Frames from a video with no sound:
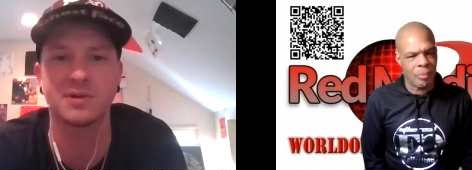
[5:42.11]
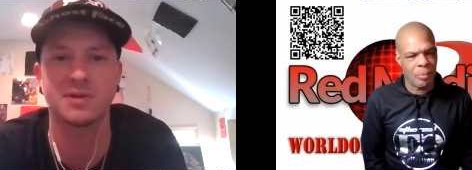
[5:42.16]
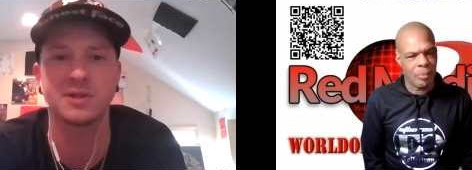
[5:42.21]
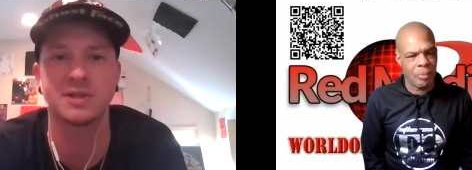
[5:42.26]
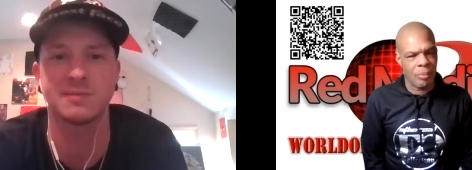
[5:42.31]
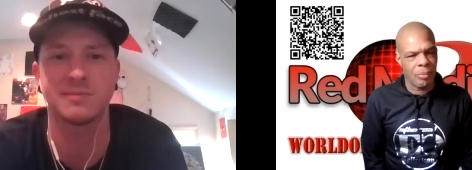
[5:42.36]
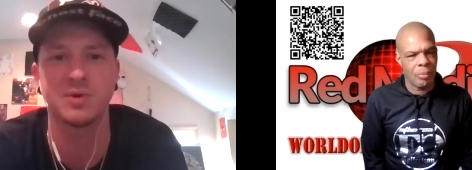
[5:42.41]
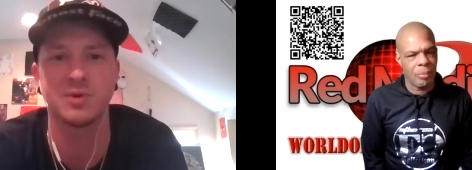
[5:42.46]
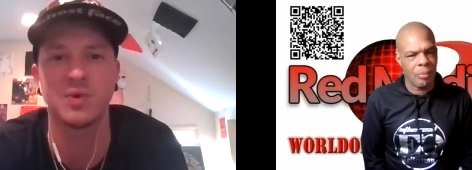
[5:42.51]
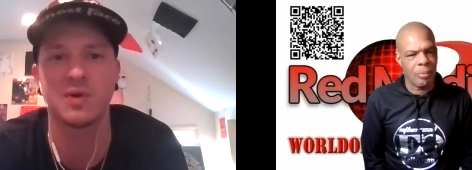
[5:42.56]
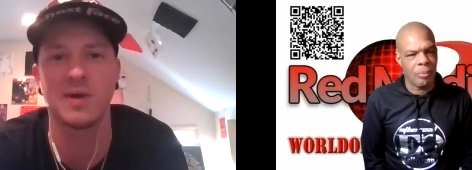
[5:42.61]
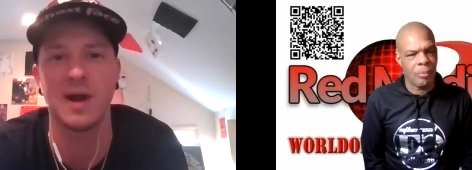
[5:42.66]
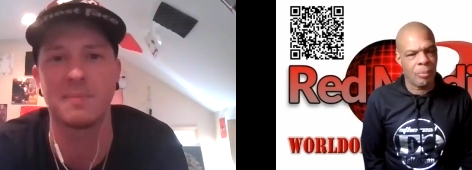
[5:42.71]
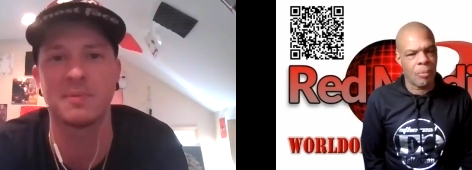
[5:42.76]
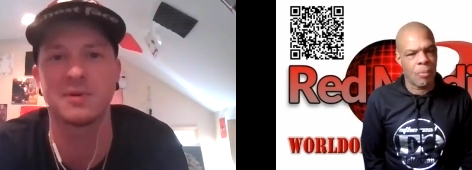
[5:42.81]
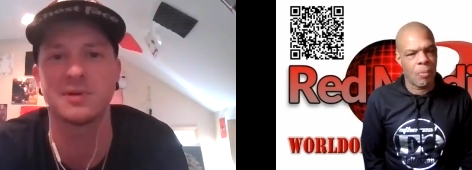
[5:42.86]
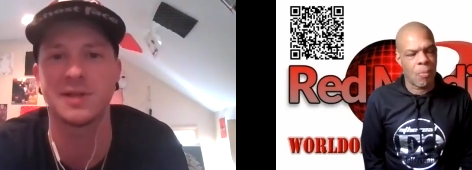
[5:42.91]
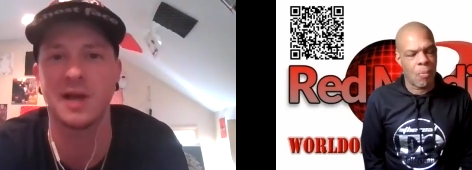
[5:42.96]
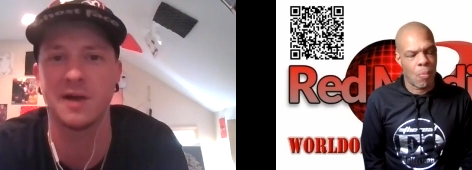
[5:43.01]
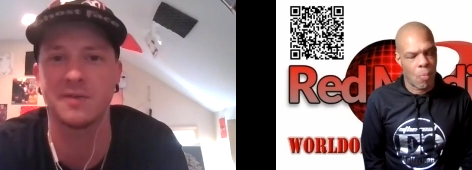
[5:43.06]
Speaker 1: There's some newer
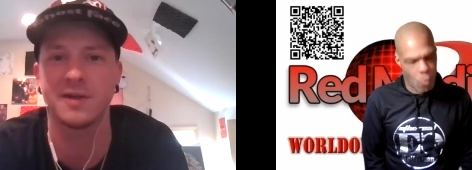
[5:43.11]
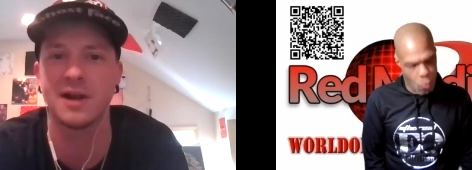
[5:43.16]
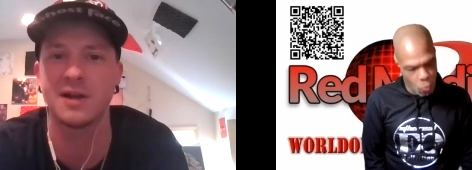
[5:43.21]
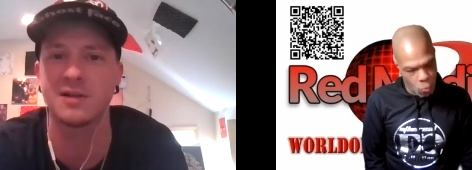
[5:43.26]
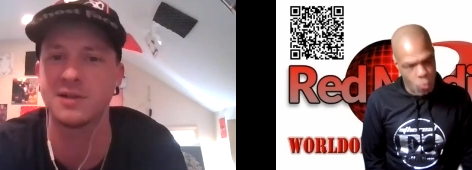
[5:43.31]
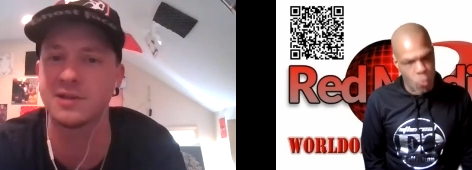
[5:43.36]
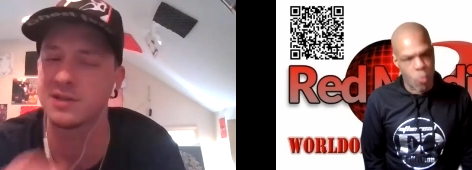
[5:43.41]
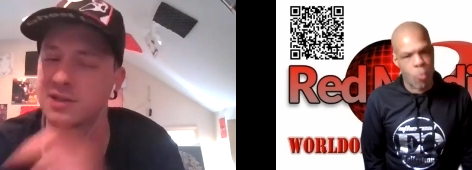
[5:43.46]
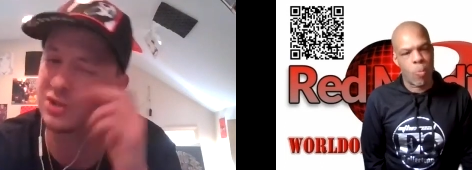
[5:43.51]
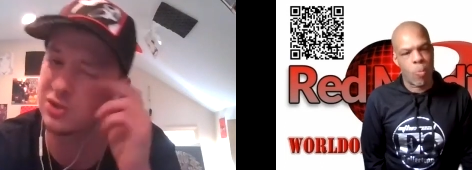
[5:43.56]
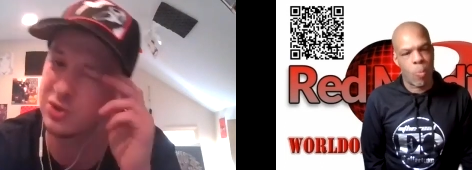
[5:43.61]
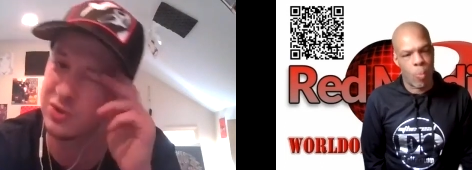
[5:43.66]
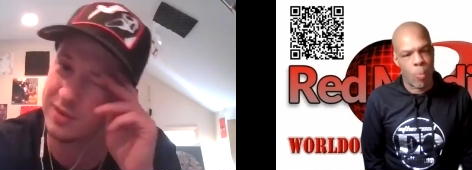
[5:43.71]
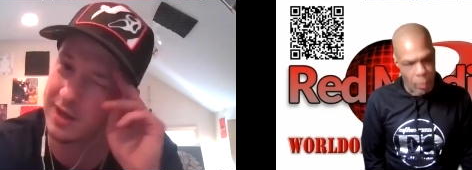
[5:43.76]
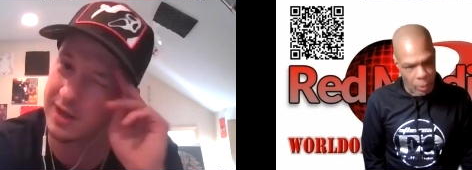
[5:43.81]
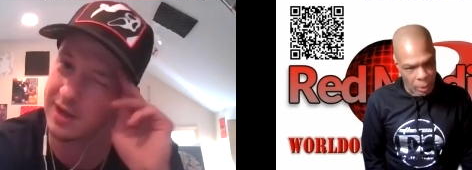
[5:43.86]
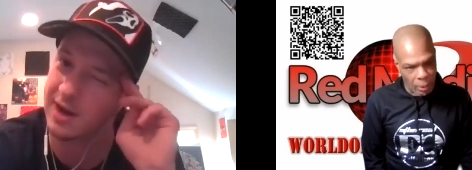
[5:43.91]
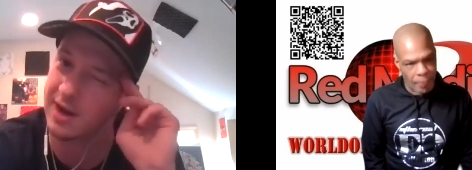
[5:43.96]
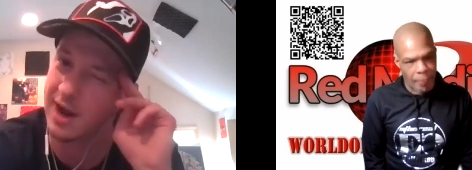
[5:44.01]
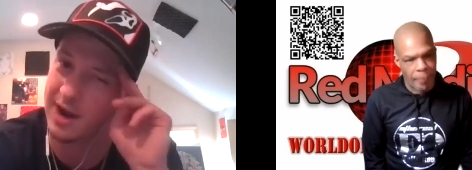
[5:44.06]
rappers out that I listen to
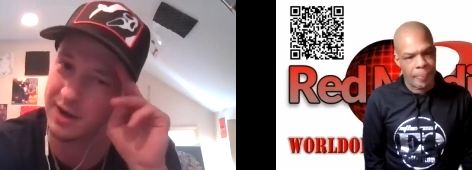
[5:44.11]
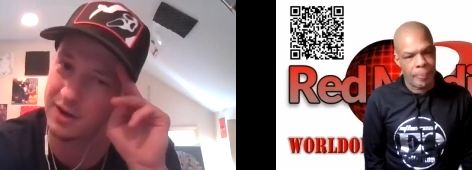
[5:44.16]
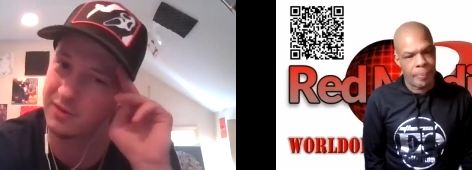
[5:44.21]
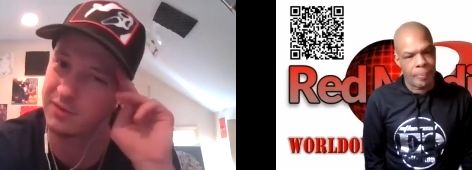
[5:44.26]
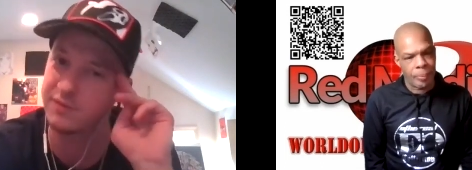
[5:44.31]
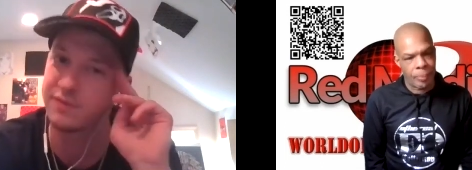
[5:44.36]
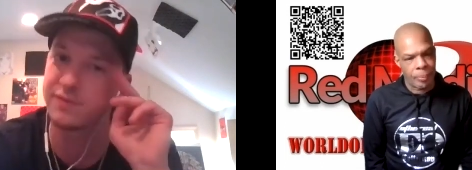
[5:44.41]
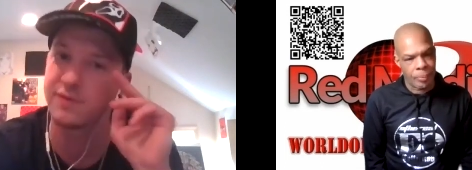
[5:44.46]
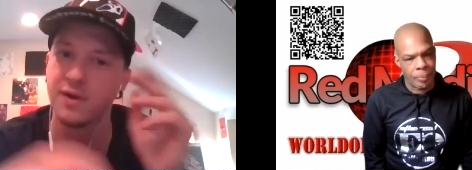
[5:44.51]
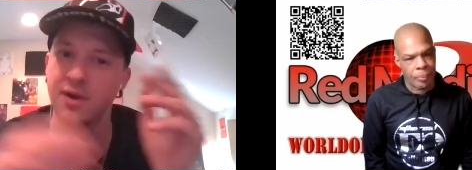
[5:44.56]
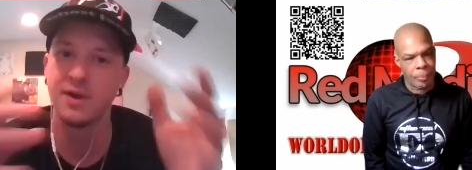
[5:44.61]
that kind of